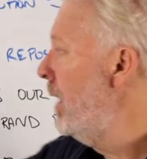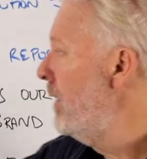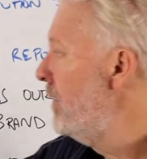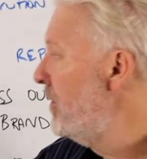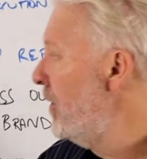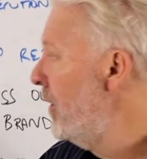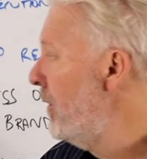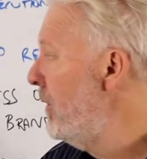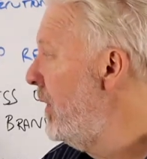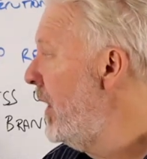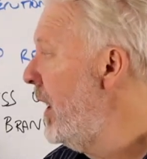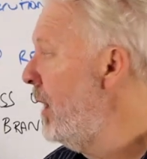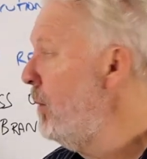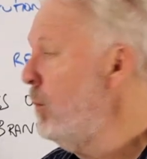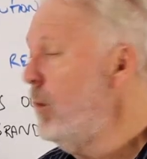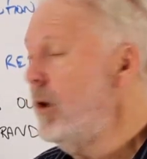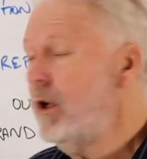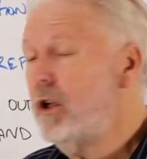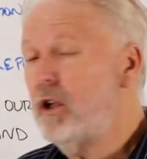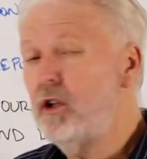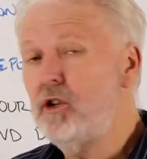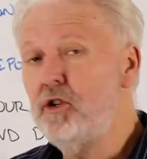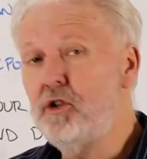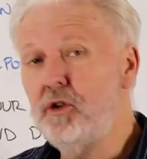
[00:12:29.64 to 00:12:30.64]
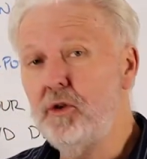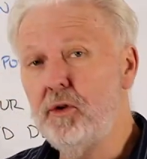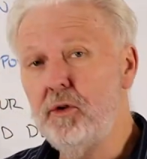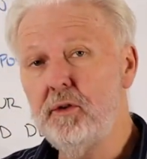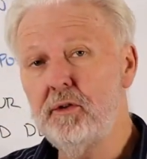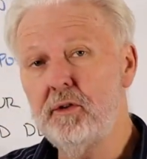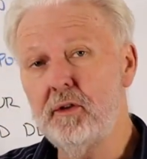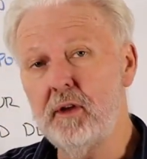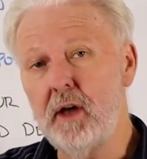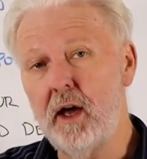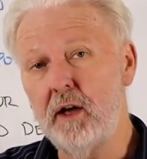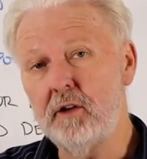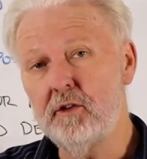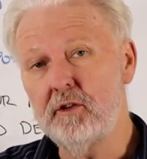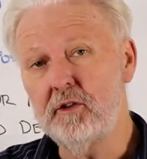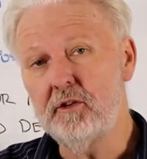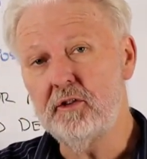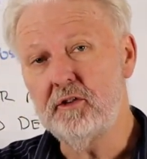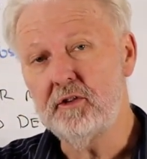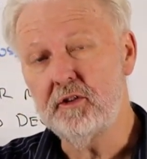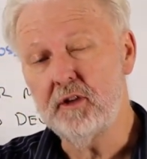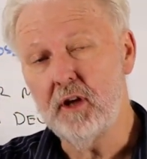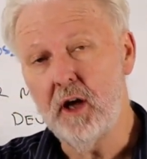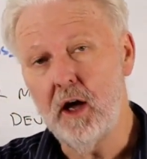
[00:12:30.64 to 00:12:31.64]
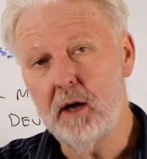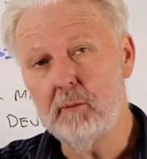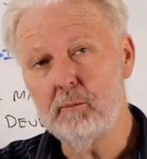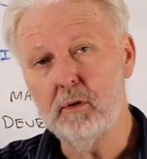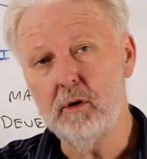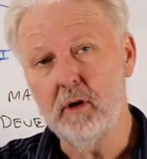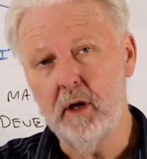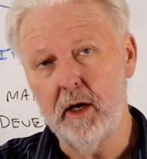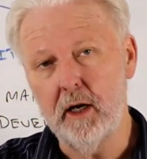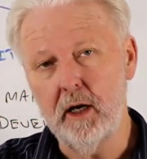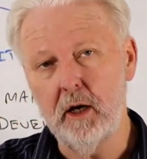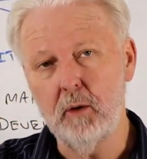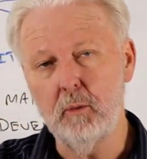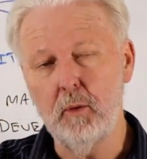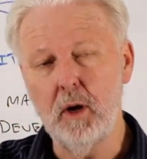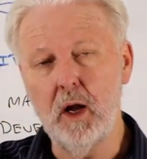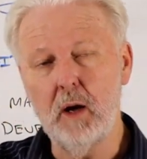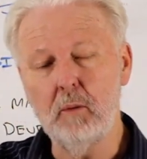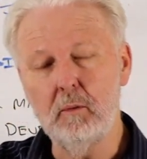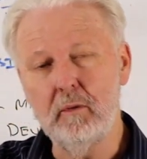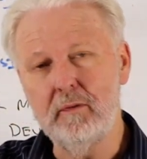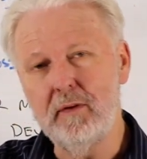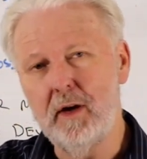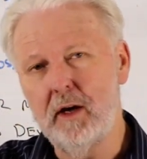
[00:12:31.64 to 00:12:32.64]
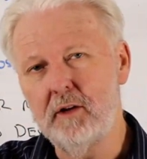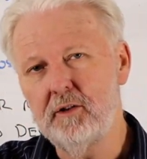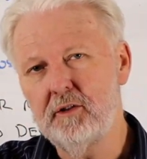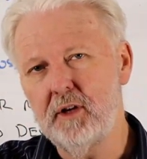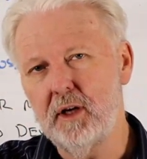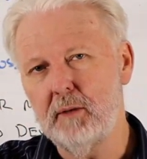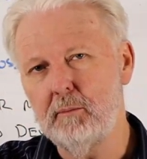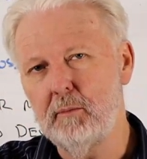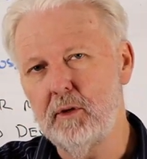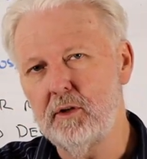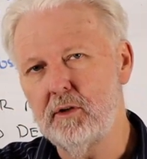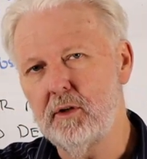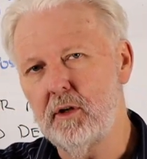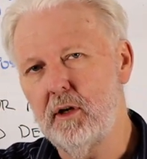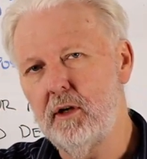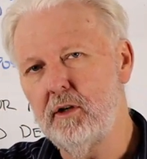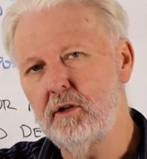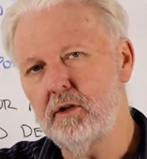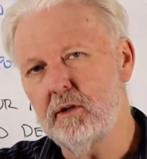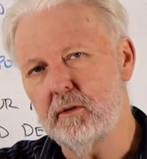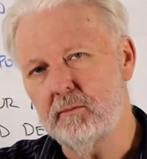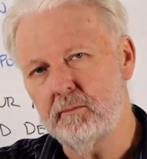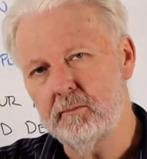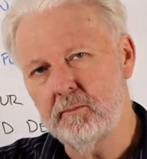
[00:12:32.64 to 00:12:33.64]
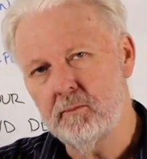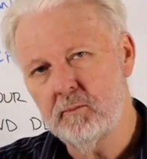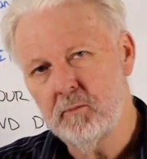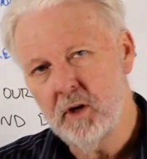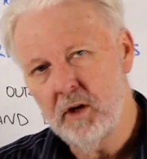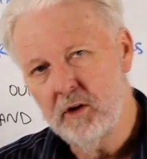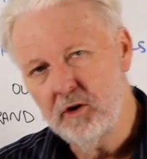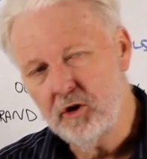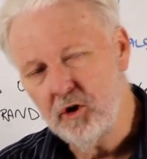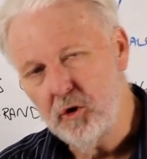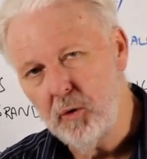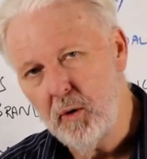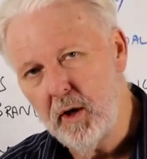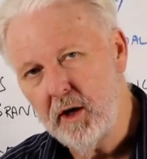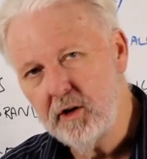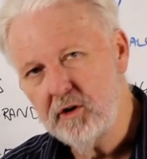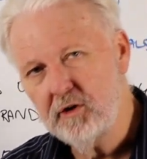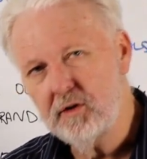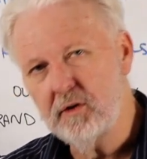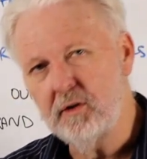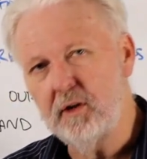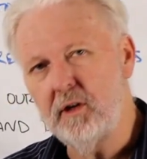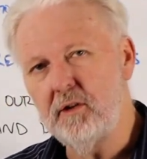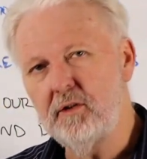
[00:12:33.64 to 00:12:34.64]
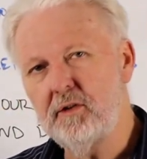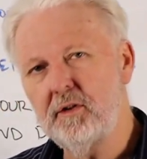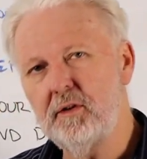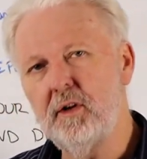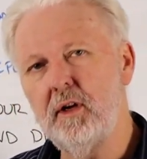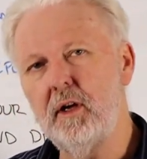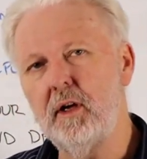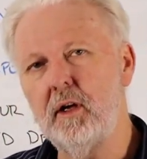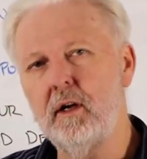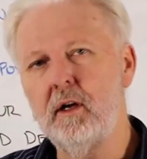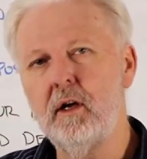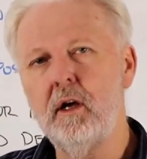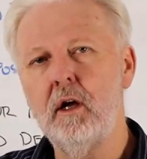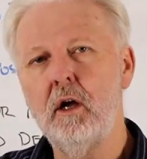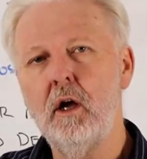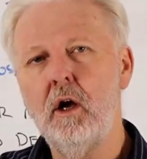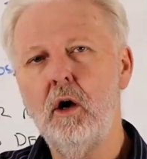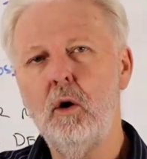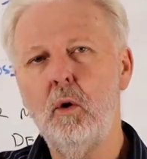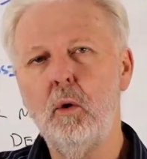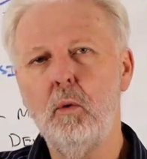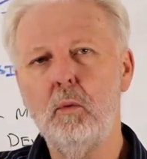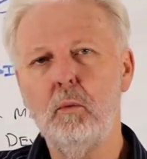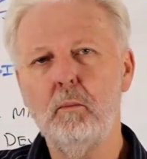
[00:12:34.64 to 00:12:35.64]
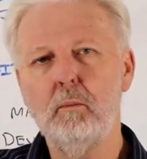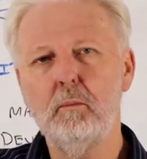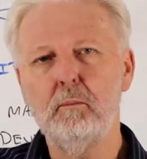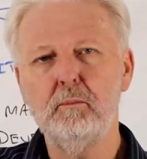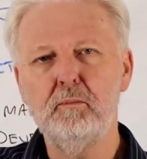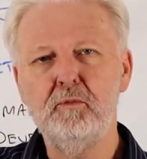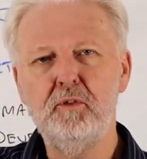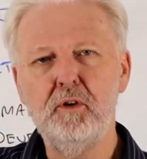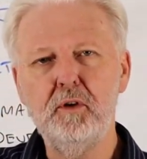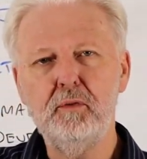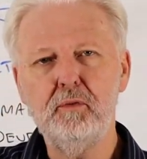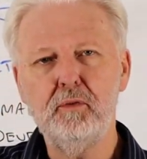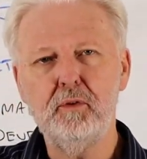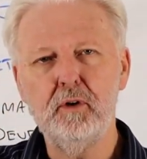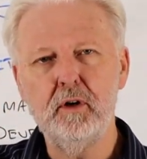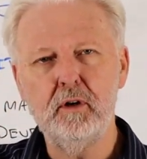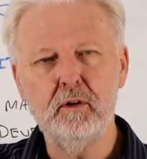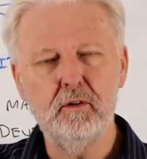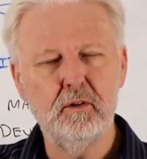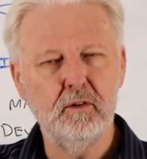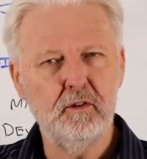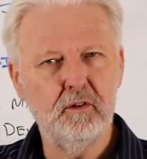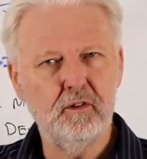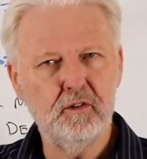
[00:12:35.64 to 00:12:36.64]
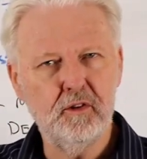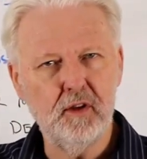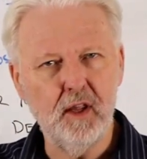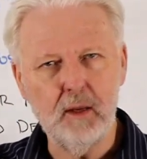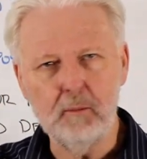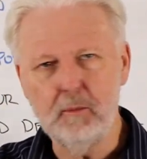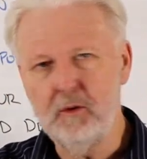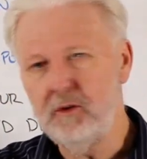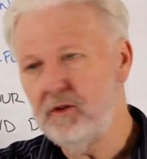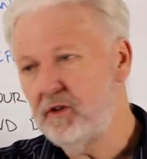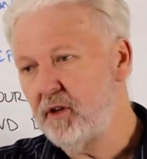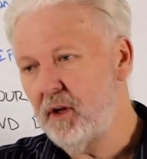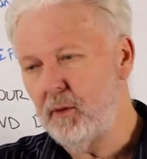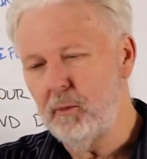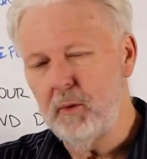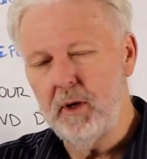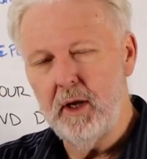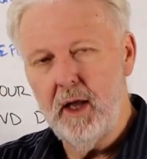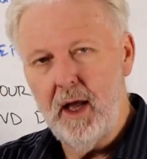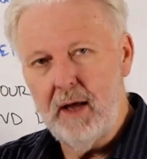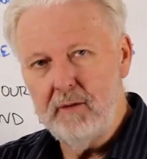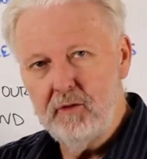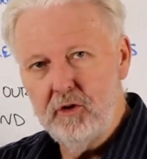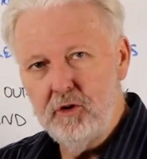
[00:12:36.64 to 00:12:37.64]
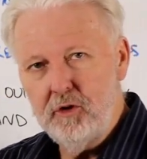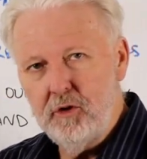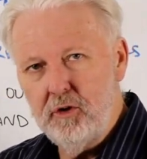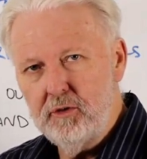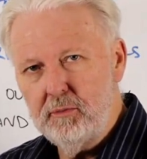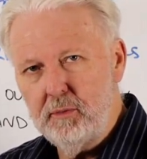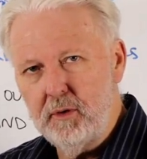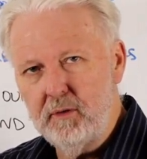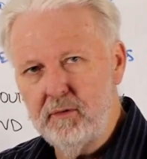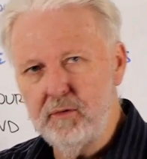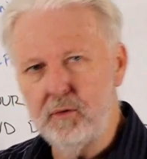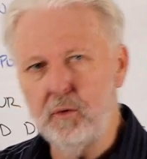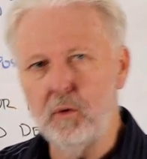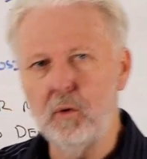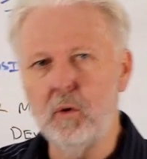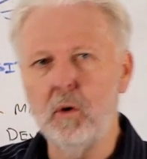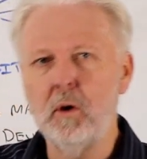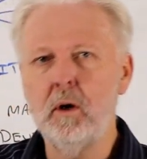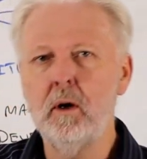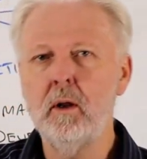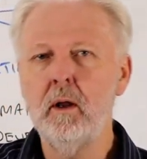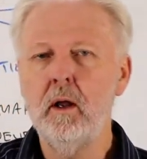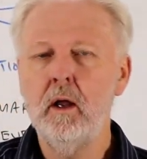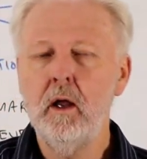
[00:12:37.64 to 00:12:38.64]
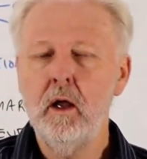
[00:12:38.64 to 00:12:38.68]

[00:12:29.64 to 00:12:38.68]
So then we could use that to start playing around with our segmentation, to actually see different segments that we haven't used before.